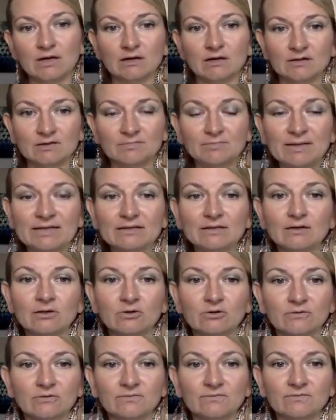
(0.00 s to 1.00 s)
spend a
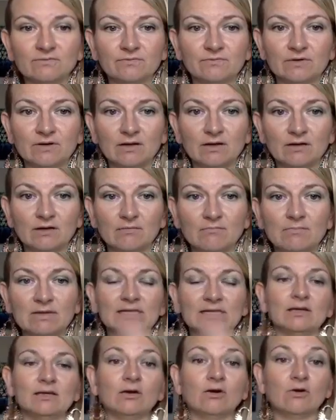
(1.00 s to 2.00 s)
lot of
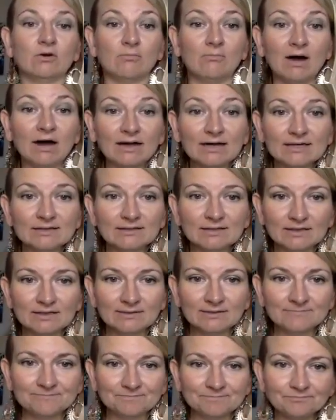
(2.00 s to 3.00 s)
money on
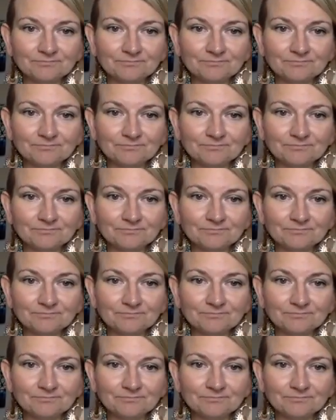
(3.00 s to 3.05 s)
marketing.